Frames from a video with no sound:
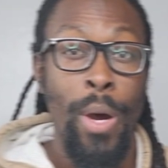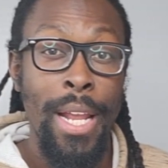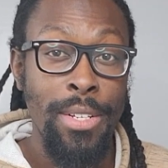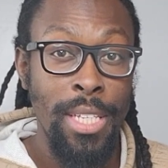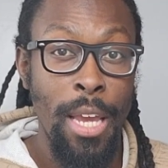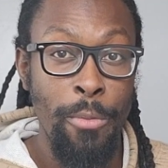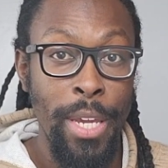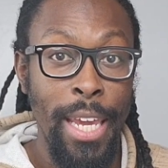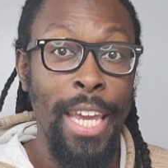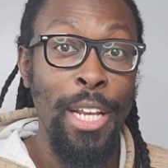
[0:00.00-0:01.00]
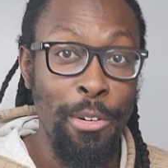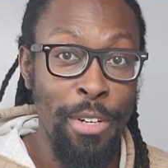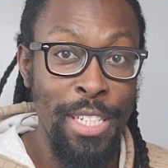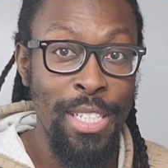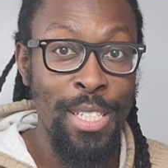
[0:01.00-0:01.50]
else can we
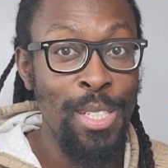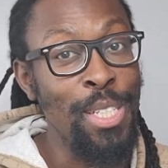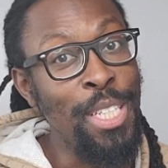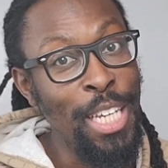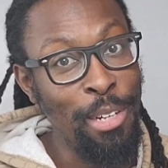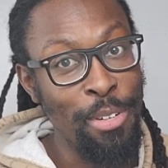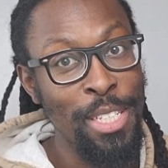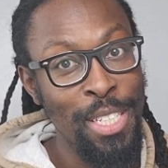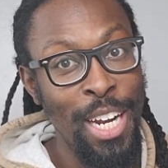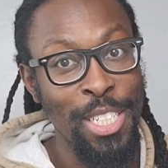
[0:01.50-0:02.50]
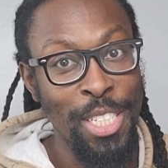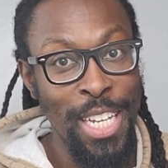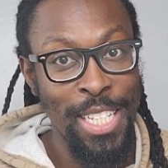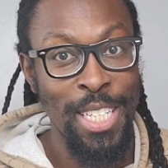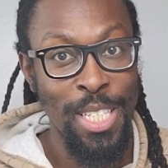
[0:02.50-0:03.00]
increase to decrease our
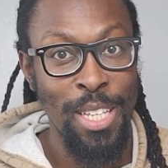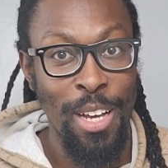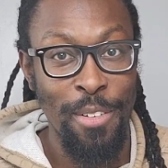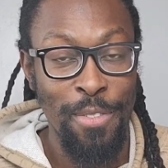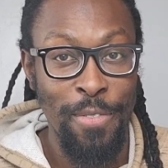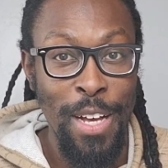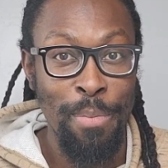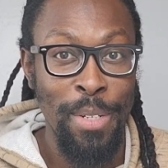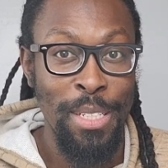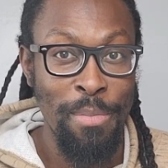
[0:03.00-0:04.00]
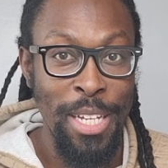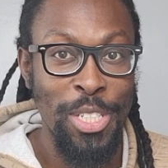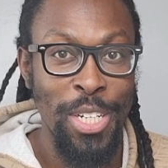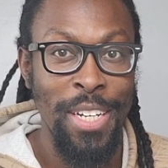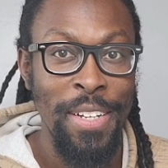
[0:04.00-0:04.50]
chances of developing
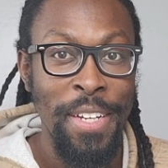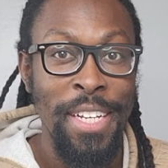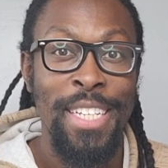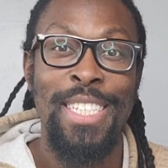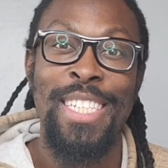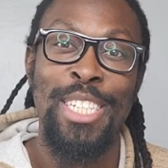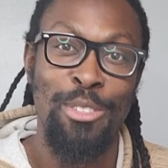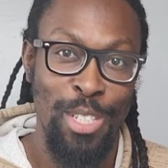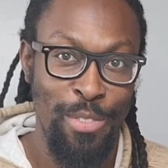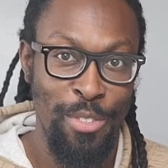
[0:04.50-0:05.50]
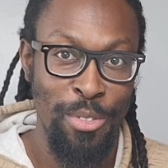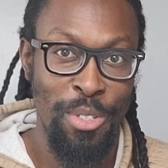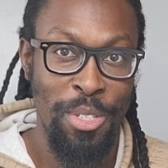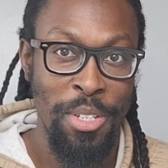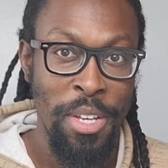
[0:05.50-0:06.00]
dementia? Citrus
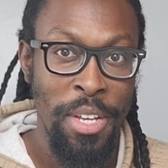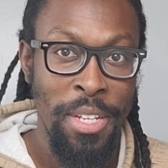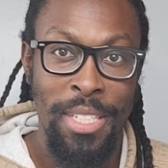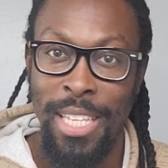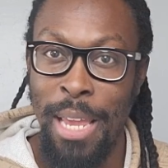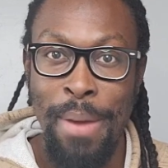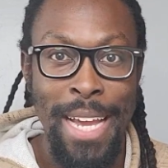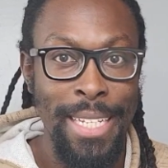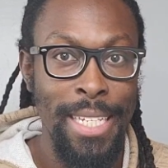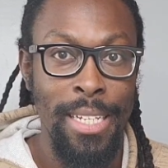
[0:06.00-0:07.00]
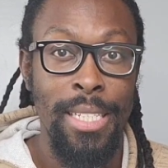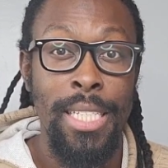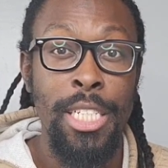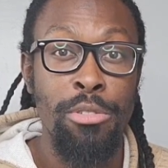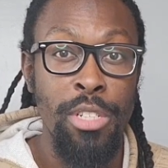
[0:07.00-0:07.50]
fruits. Same idea.
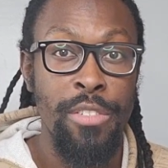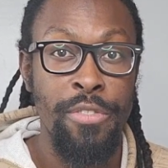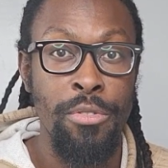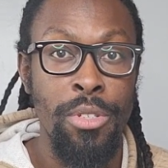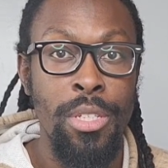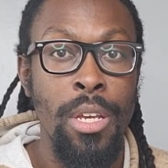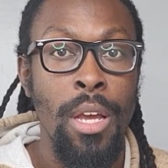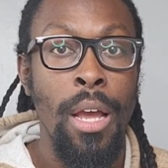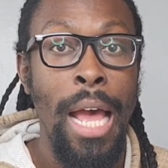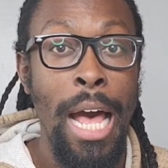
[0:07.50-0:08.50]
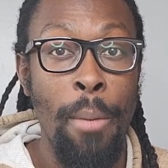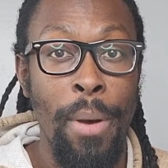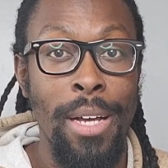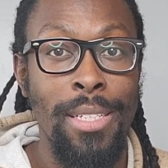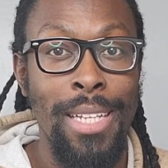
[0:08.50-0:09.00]
Citrus fruits help
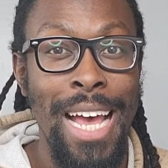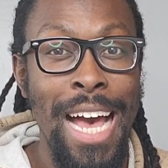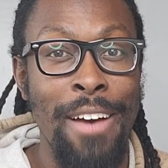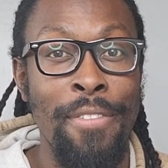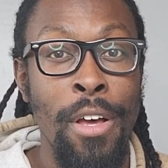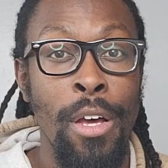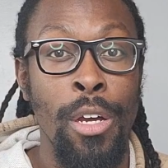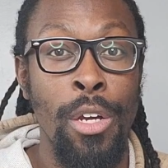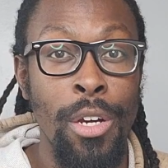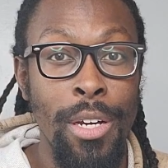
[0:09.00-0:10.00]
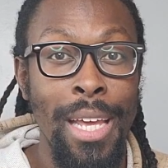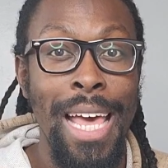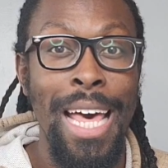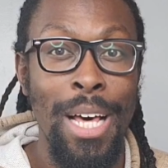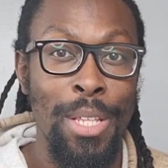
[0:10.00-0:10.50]
us to have good,
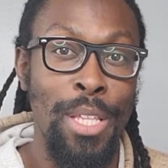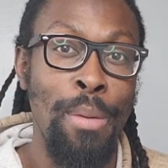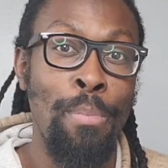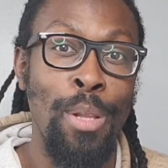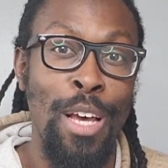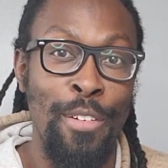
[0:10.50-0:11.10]
healthy blood